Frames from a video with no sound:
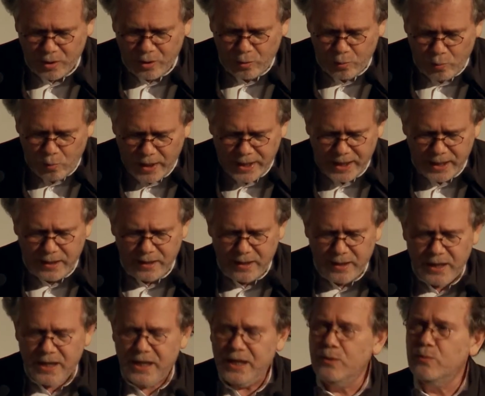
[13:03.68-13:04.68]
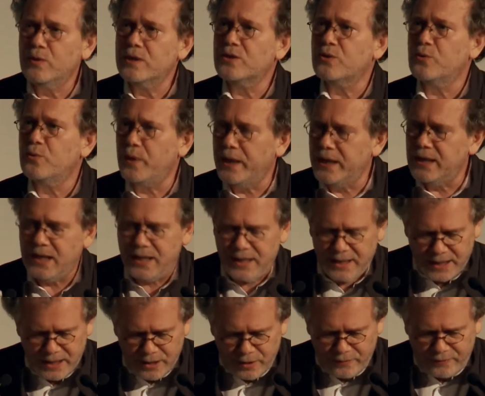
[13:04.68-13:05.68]
where he was greatly
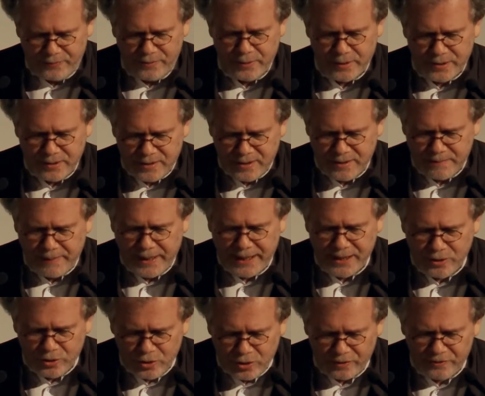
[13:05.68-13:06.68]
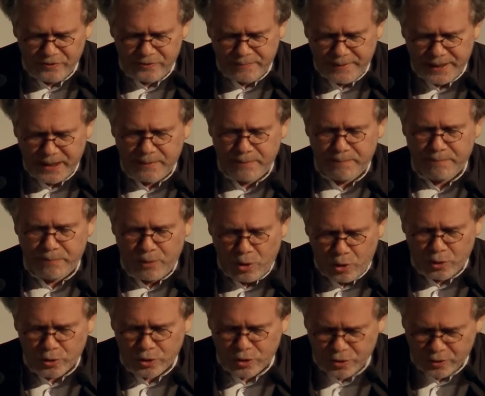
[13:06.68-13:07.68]
influenced by Dovber
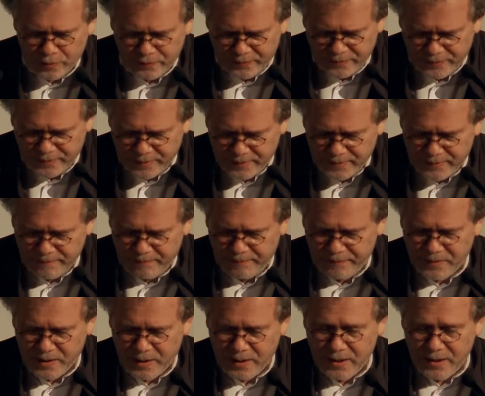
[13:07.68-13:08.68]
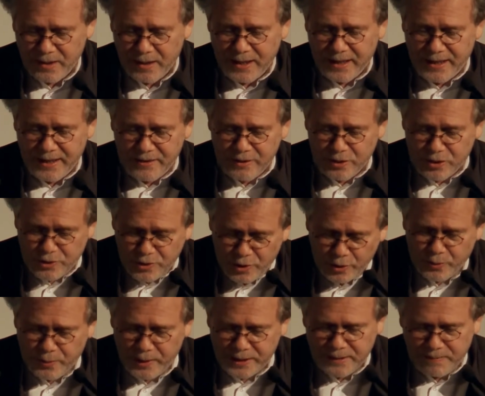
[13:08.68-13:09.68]
Boroshoff. In the
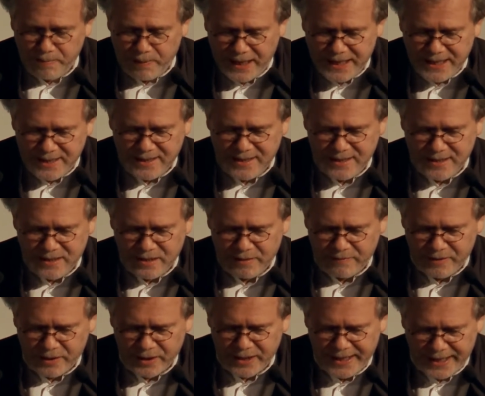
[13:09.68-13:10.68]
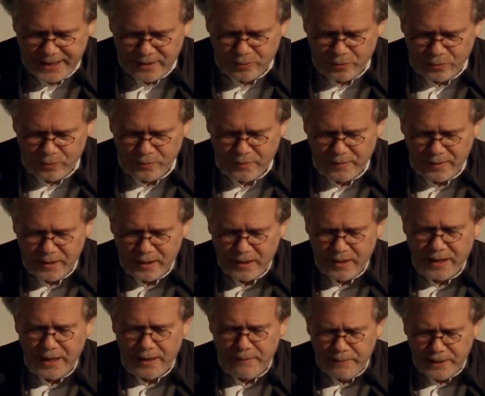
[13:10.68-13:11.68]
secret places of the ghetto,
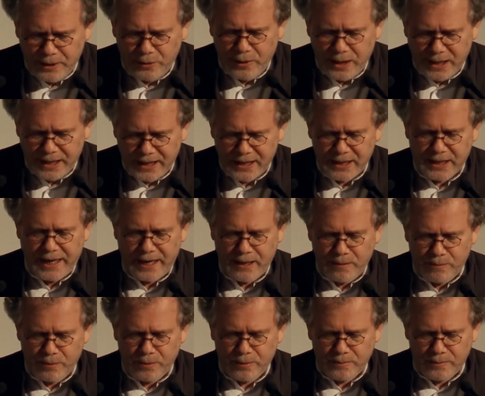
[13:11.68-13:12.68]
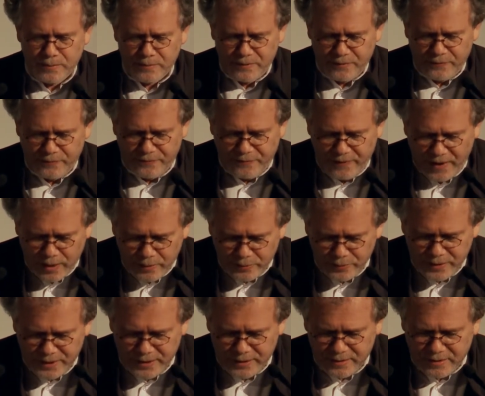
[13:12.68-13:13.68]
Emanuel Ringelblum
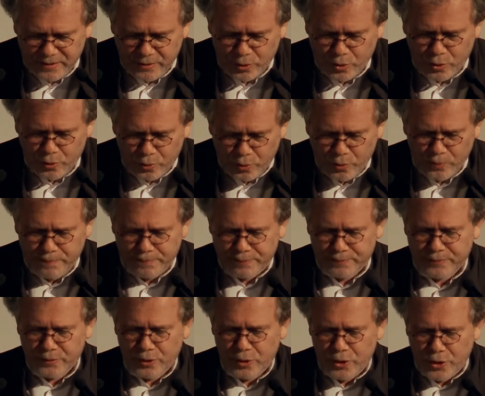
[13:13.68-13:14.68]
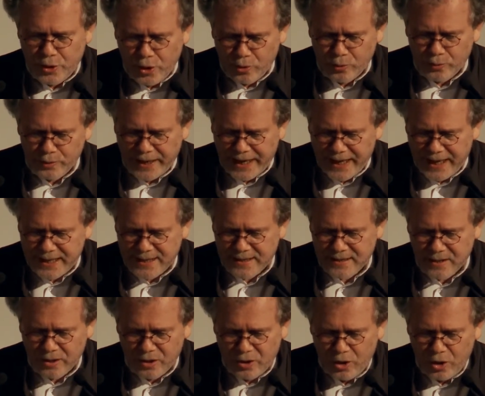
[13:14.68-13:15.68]
founded the group known
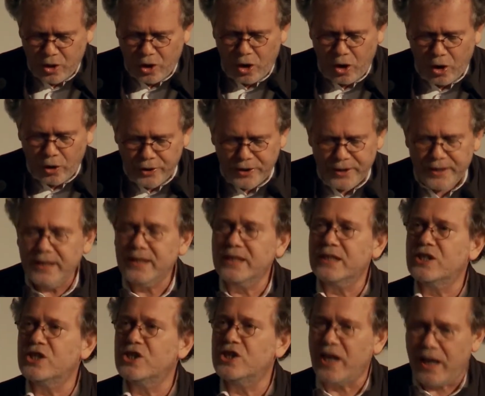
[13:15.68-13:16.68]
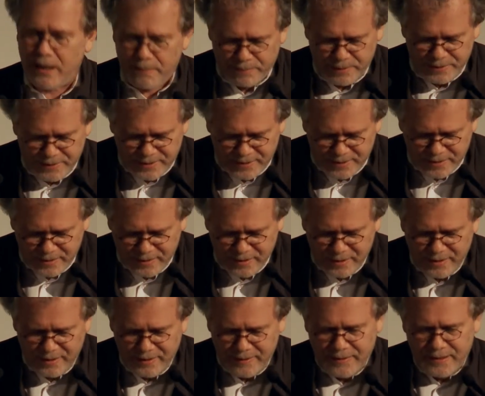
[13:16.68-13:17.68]
as Oneg Shabbos,
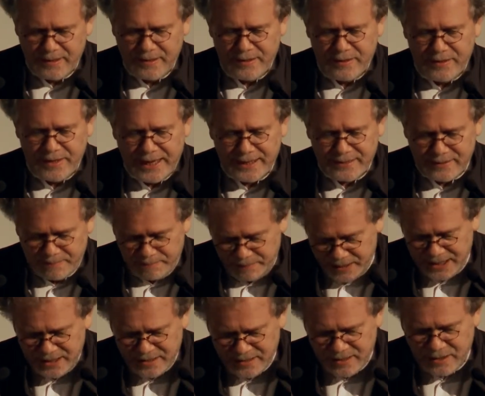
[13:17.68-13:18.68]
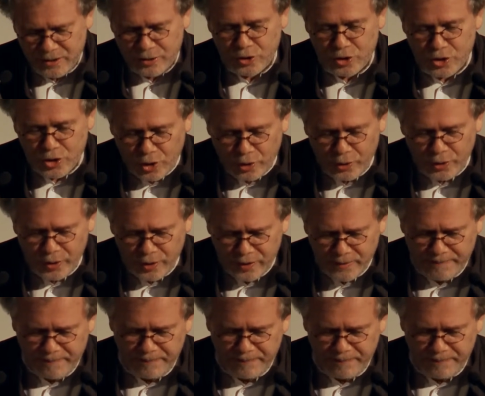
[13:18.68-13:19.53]
that means joy